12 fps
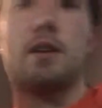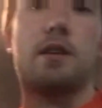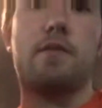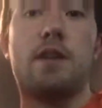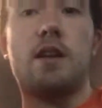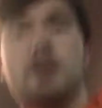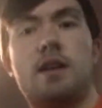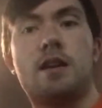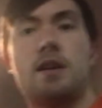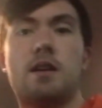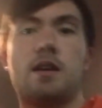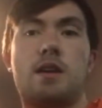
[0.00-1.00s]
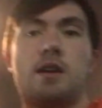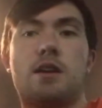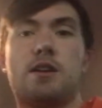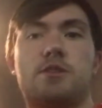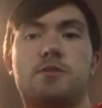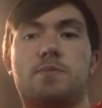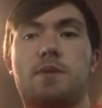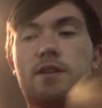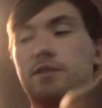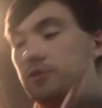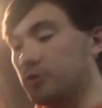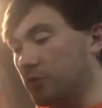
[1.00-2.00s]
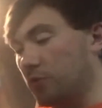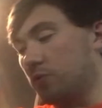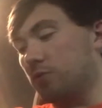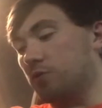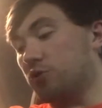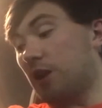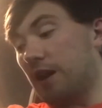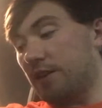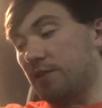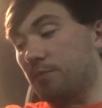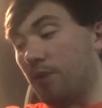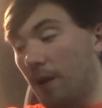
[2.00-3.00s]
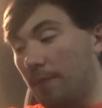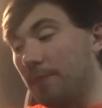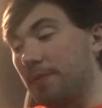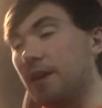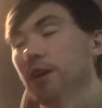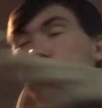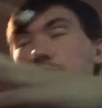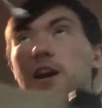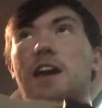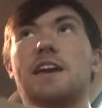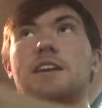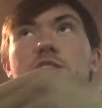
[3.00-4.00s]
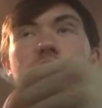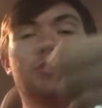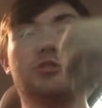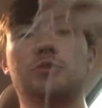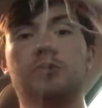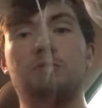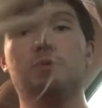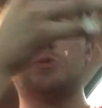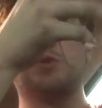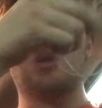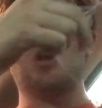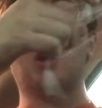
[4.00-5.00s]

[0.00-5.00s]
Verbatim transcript: getting ready. I'm trying to trying probably trying to